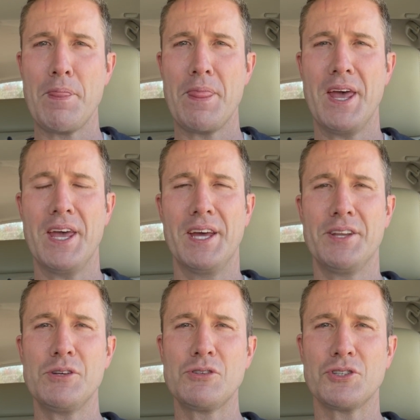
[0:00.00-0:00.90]
And
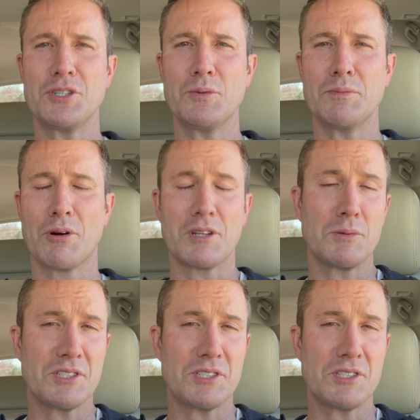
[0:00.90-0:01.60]
usually when Berkeley was